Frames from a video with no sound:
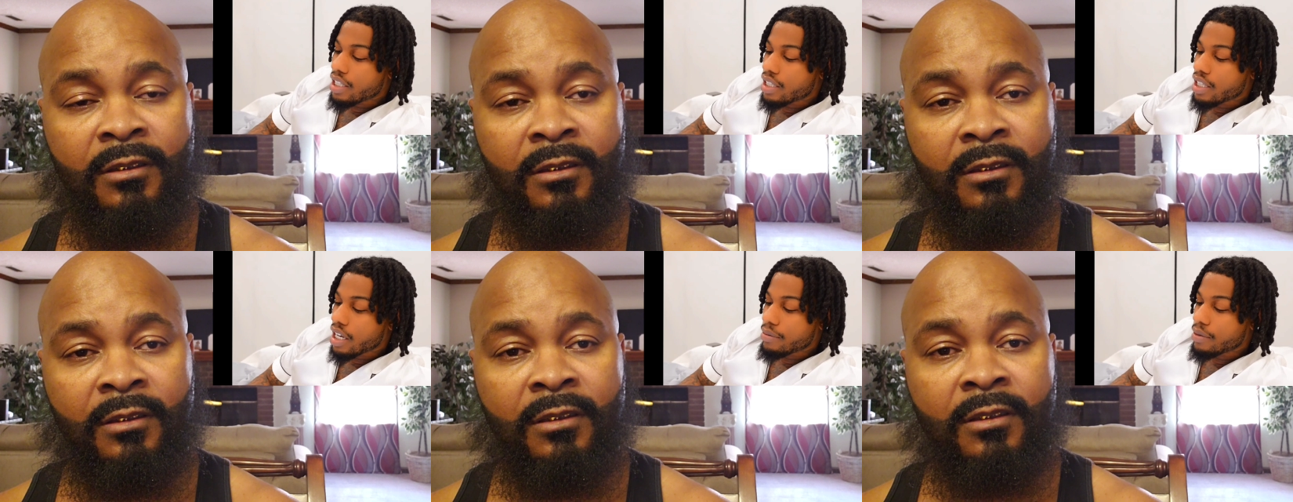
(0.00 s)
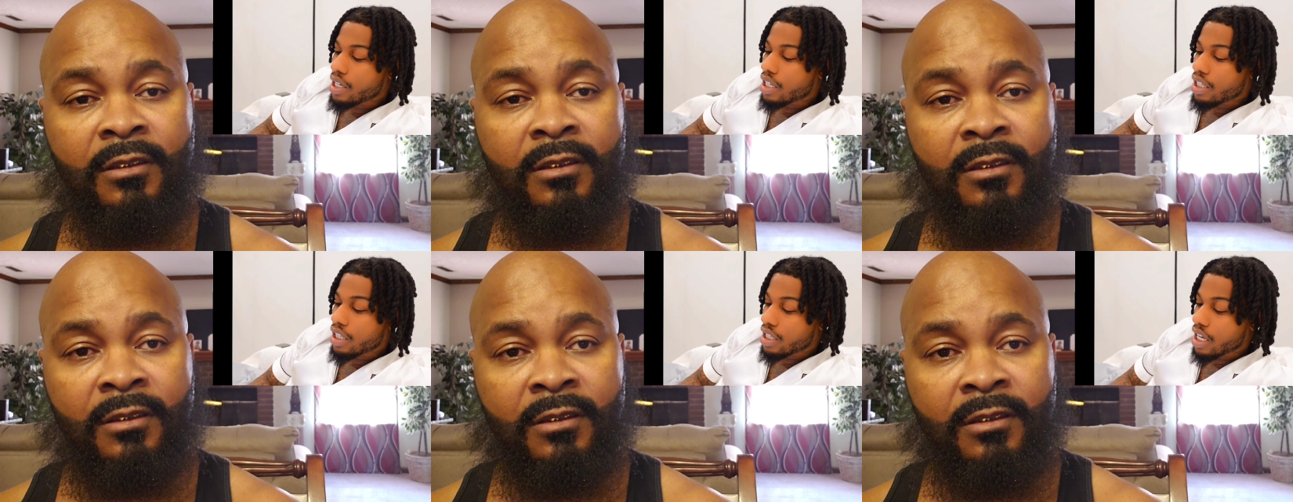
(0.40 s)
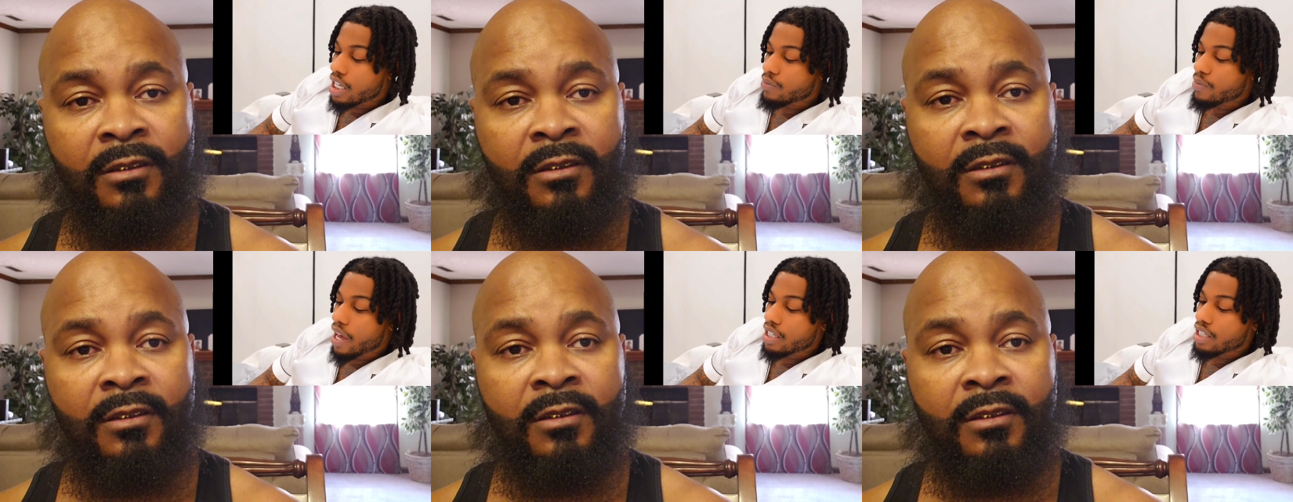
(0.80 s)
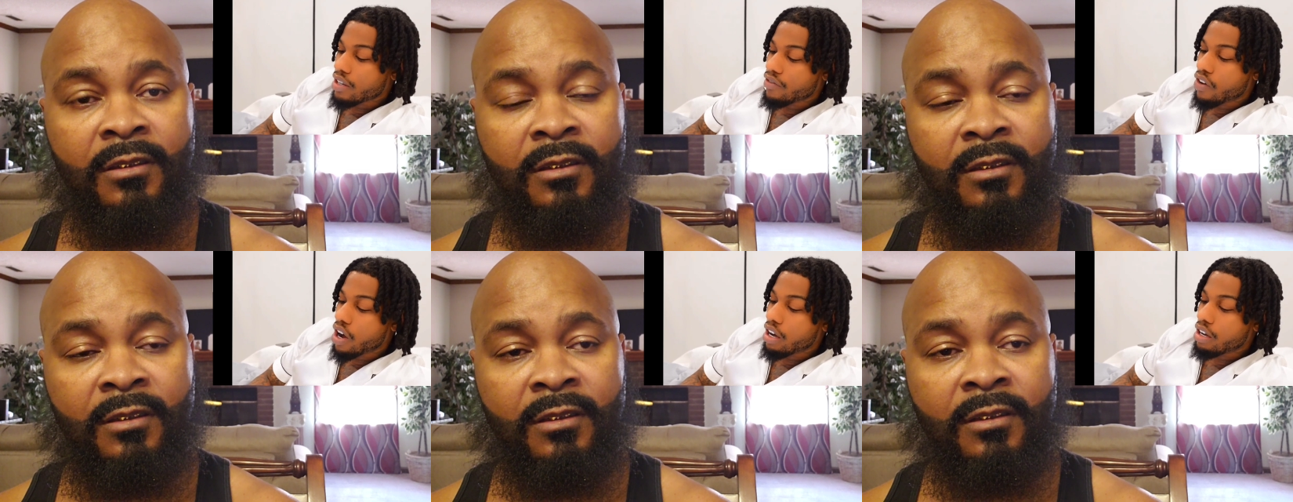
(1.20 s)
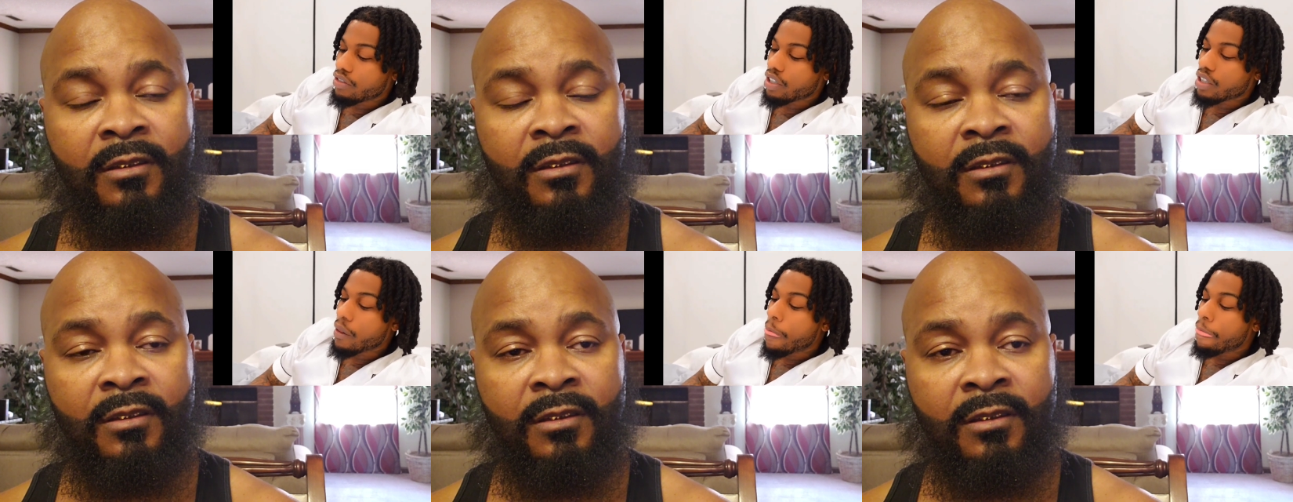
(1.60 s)
Speaker 1: the subject, the suspects
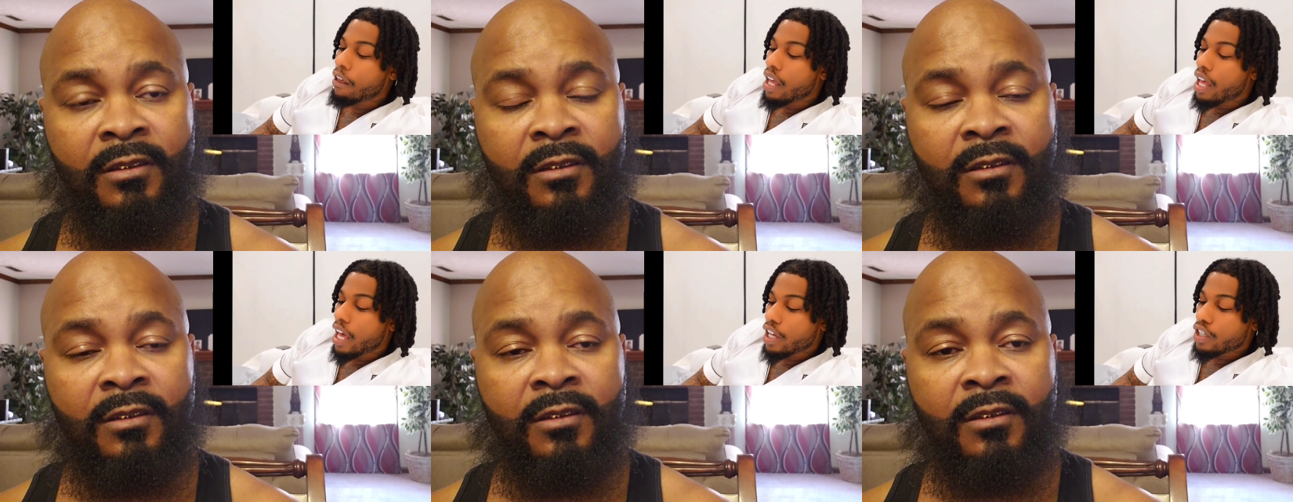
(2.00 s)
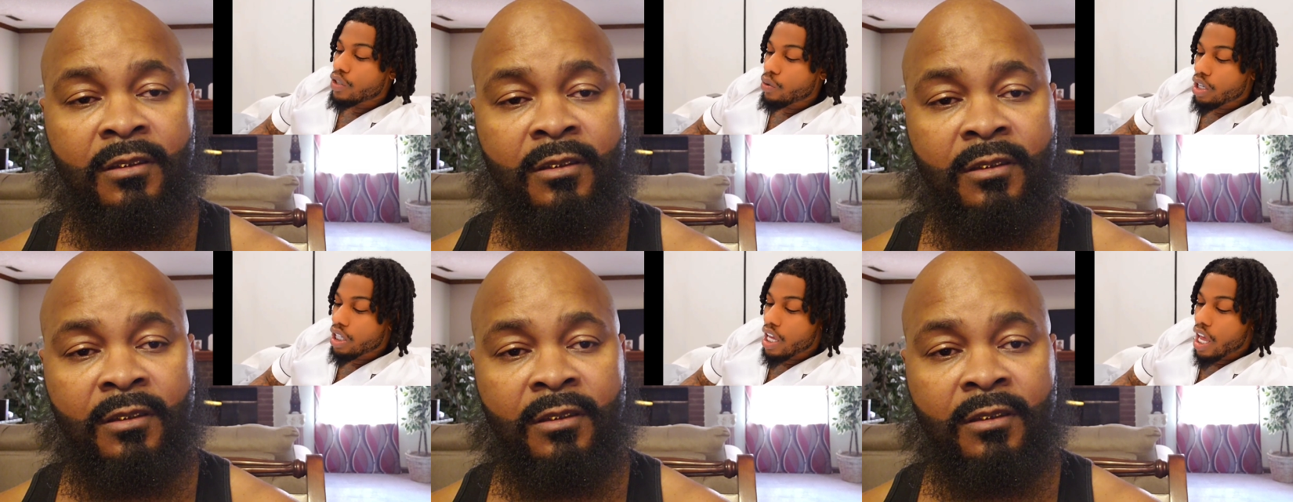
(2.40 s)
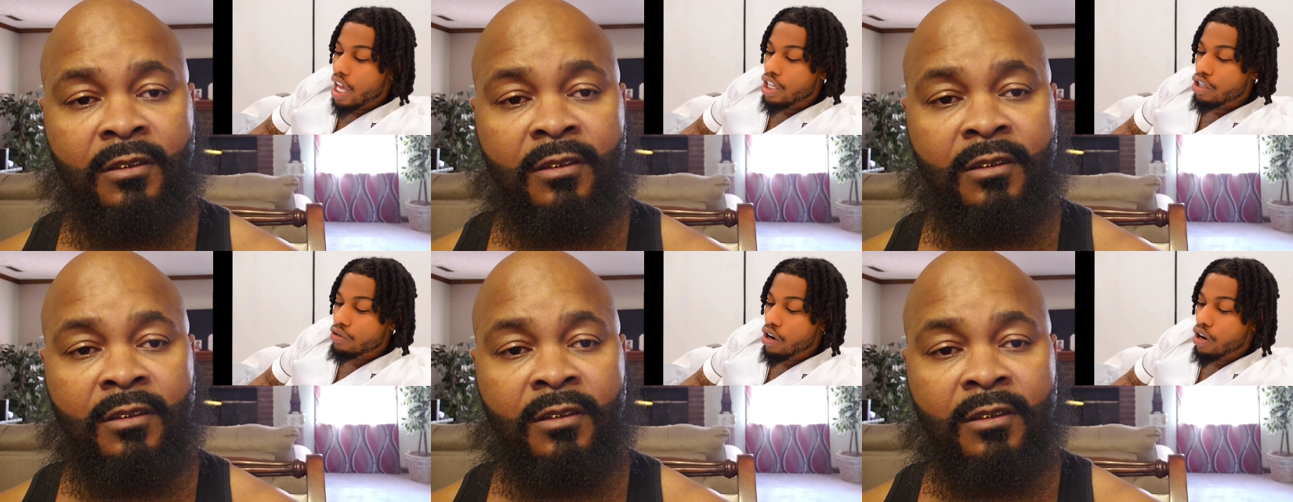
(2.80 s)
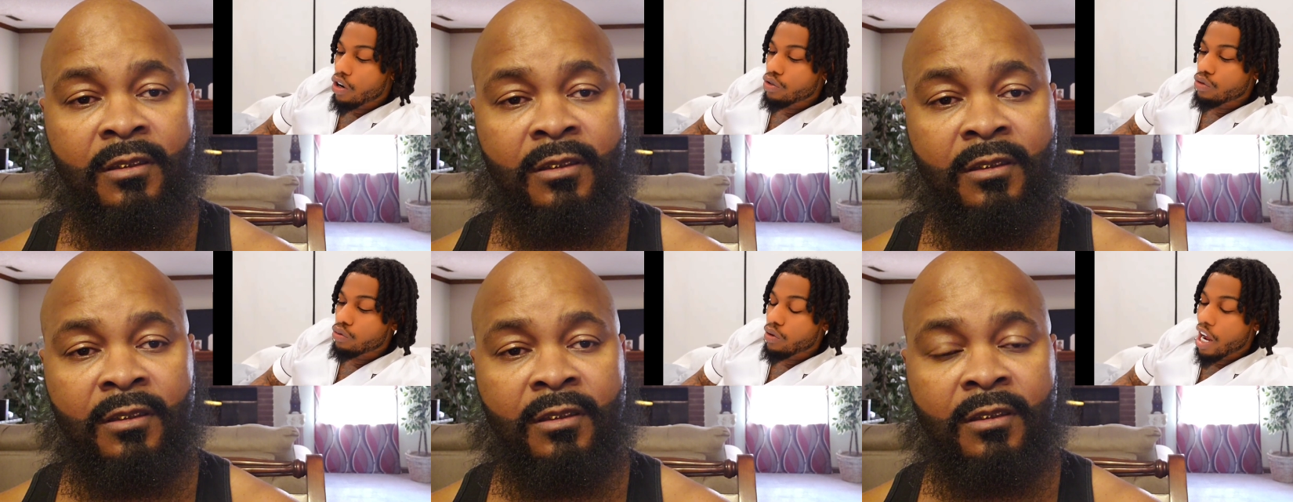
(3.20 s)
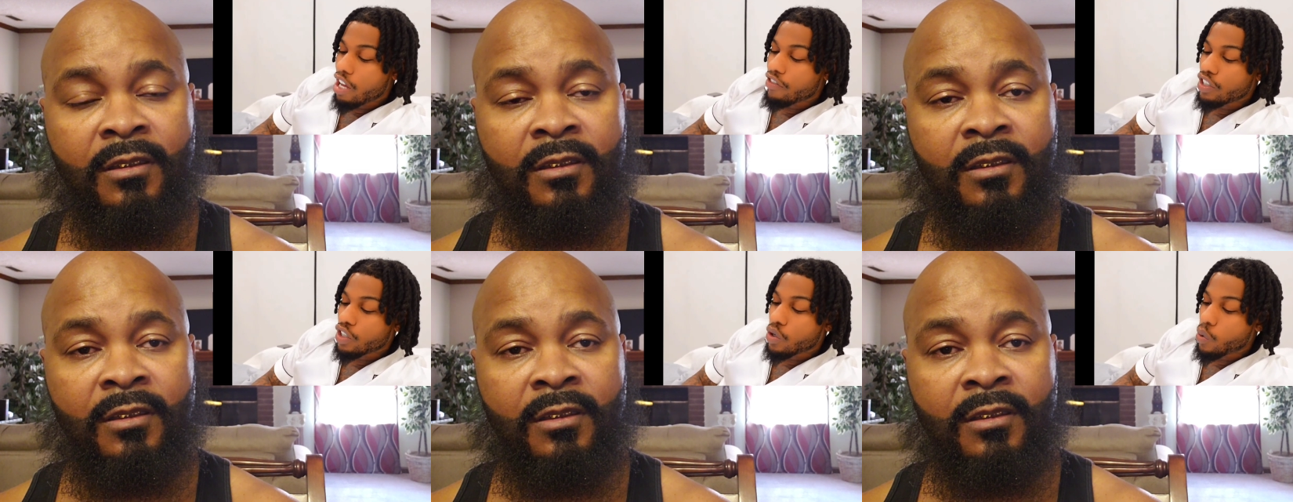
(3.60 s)
involving a 28-year-old
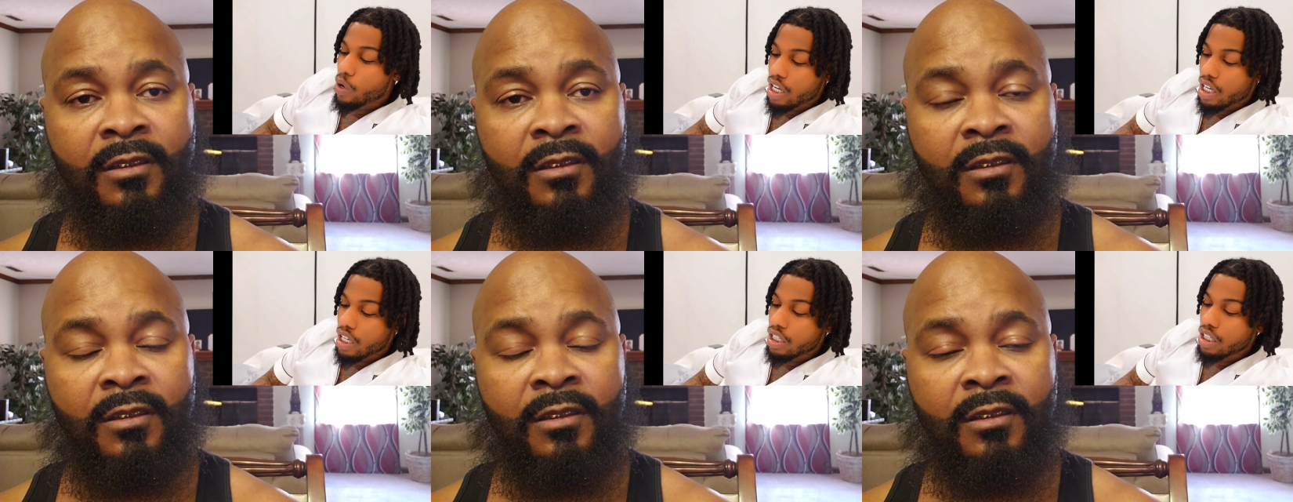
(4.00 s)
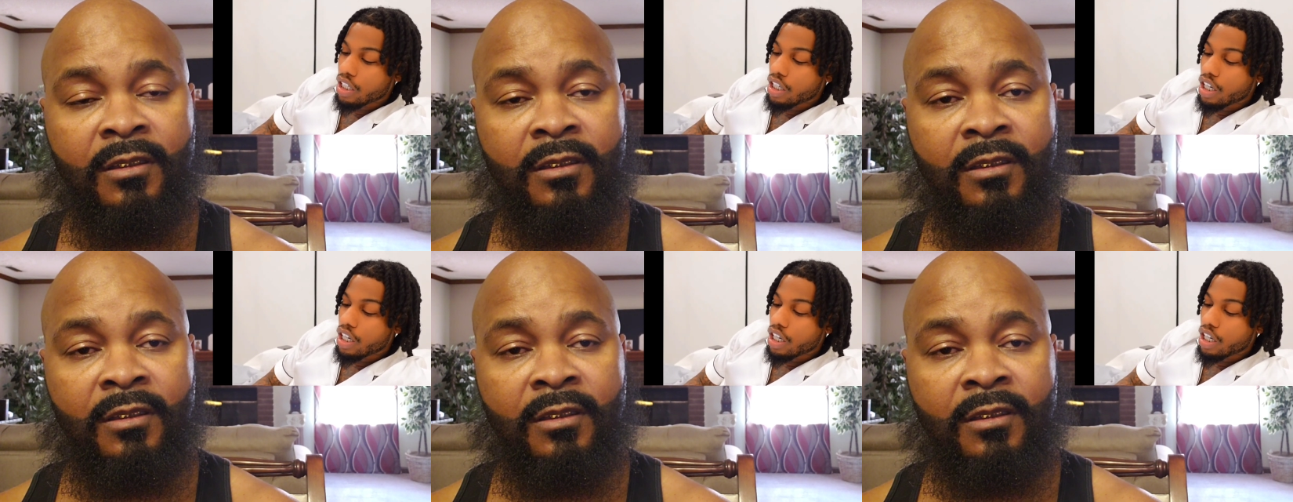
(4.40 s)
Raven Queen,